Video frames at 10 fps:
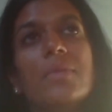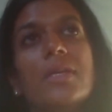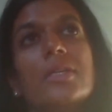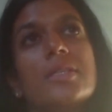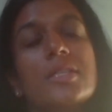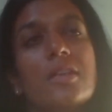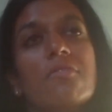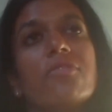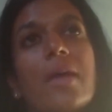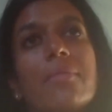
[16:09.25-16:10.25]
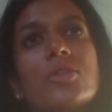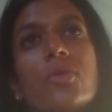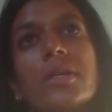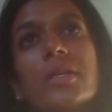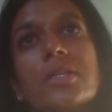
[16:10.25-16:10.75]
because it's an
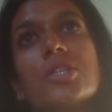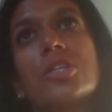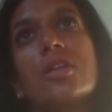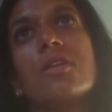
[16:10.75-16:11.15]
inflammatory condition,